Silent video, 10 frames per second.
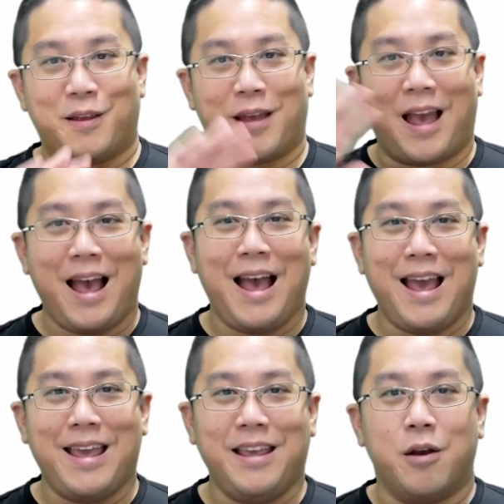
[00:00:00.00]

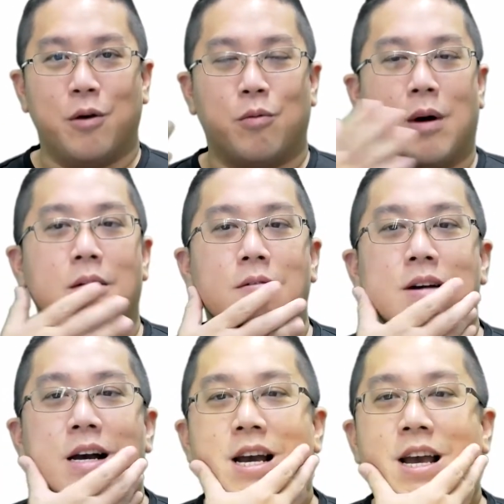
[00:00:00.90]
Hi.
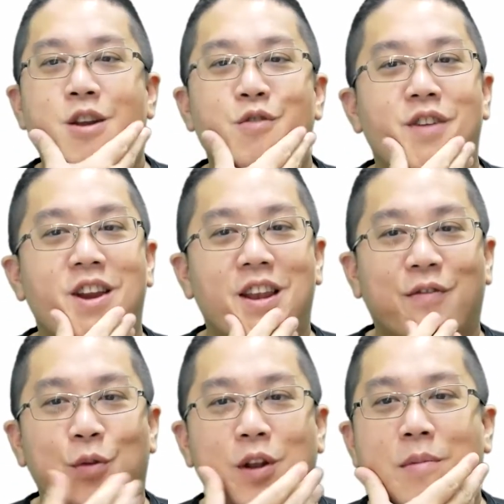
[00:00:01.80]
Wow, I look really
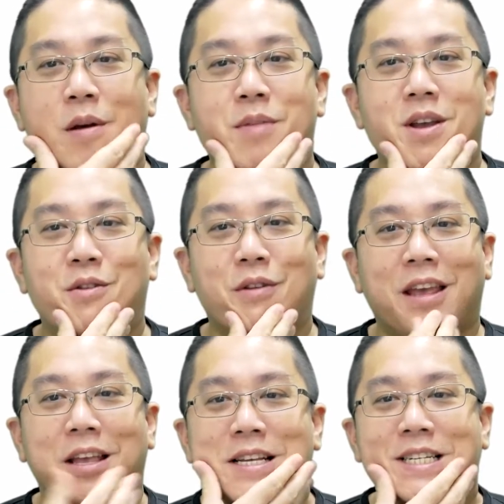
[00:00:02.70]
different without my beard
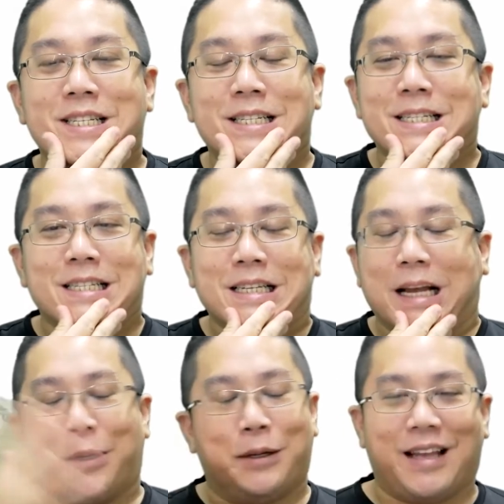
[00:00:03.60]
today.
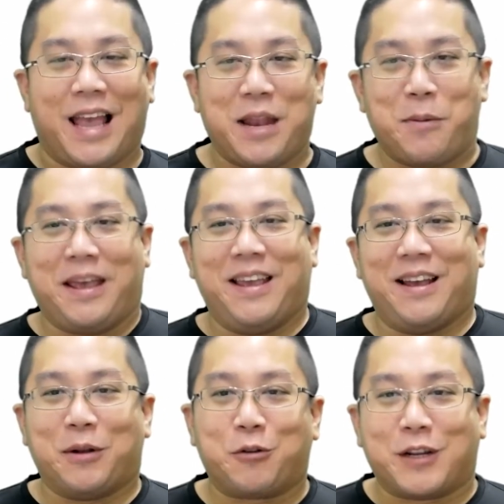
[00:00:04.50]
Anyway, I
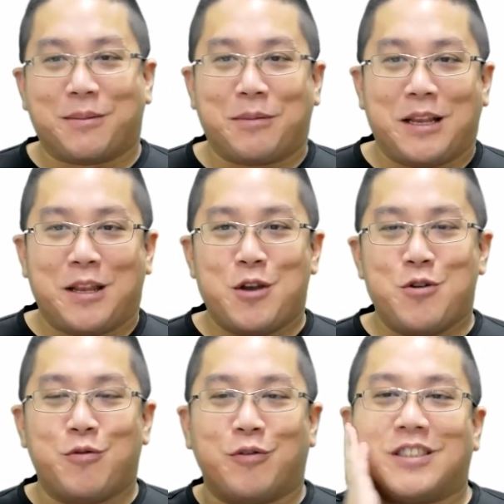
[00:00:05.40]
want to try something
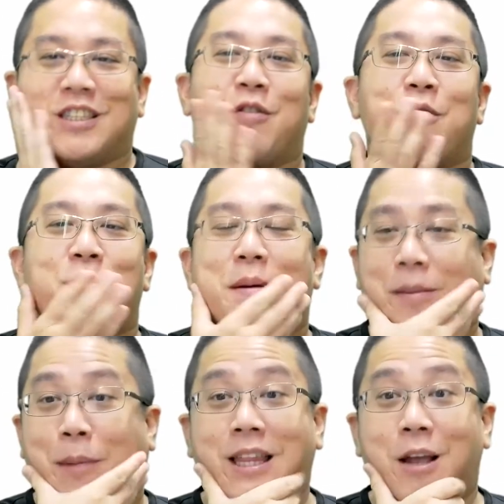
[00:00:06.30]
new. Shave my
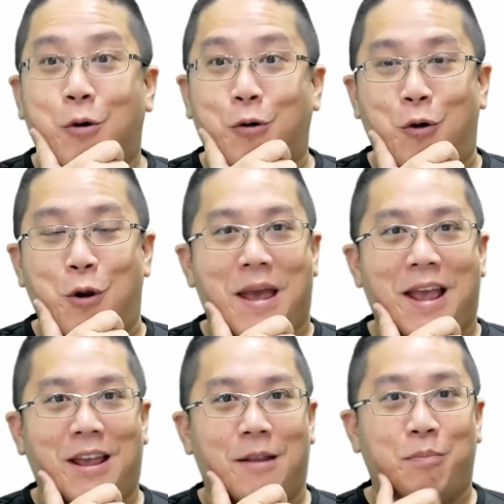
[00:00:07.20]
beard, but I think I'm going to grow it back
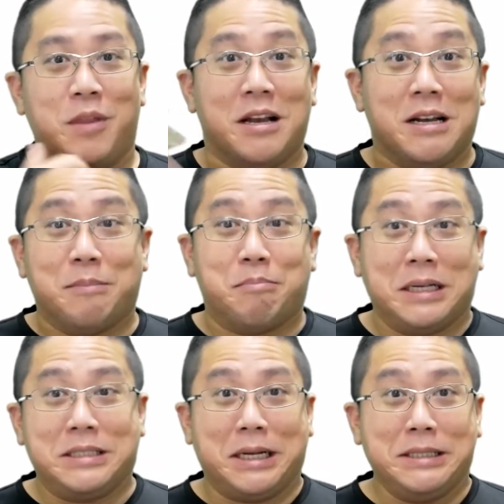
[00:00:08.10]
again. My
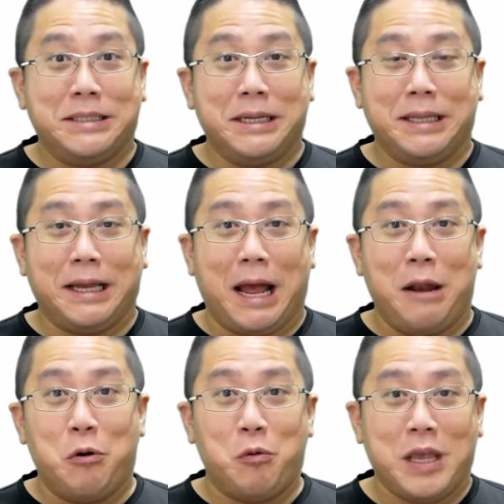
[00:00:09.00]
son said that I
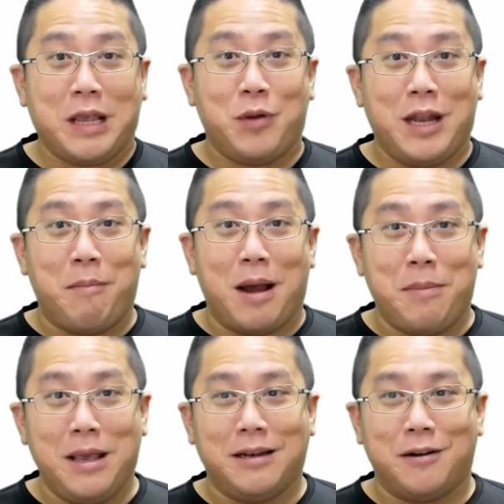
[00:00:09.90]
look weak without my
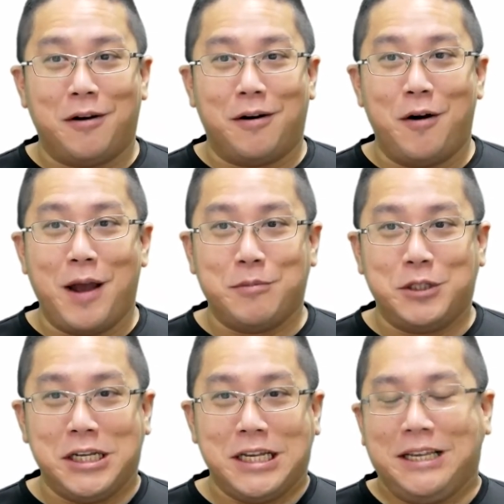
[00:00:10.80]
beard.
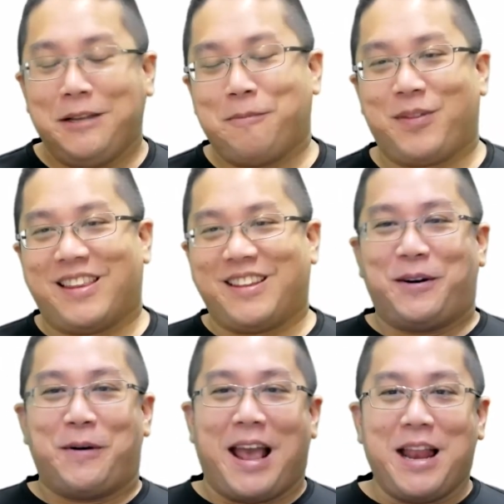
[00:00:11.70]
OMG.
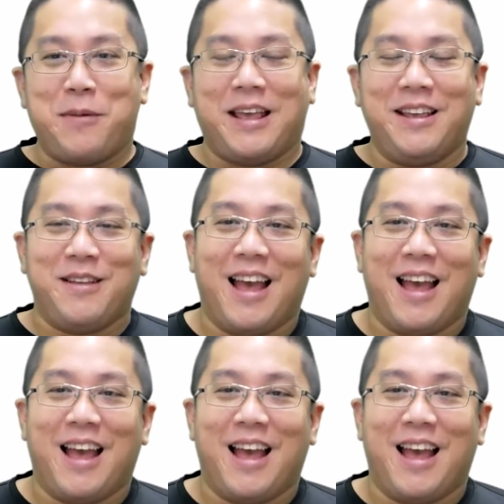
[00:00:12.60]
So anyway,